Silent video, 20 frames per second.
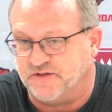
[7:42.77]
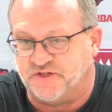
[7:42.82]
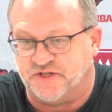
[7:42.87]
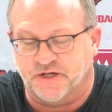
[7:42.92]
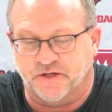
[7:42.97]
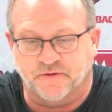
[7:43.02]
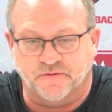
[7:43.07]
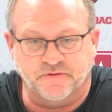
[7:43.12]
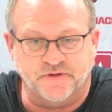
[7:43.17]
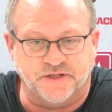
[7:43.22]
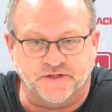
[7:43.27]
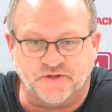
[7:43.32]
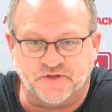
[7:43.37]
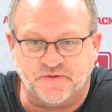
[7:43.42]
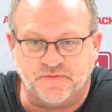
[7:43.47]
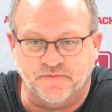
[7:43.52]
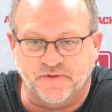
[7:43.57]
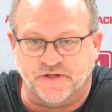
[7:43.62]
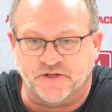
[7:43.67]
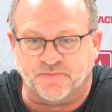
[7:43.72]
So
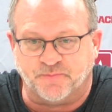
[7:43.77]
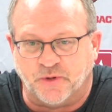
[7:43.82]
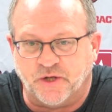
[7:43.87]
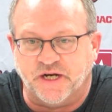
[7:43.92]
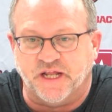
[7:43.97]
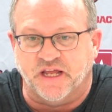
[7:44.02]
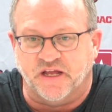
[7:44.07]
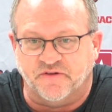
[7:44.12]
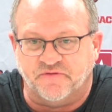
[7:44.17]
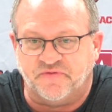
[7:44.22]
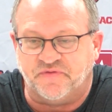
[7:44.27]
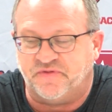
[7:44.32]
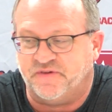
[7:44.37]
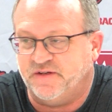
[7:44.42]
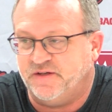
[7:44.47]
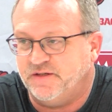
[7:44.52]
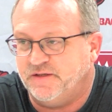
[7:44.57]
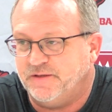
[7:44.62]
there's plenty of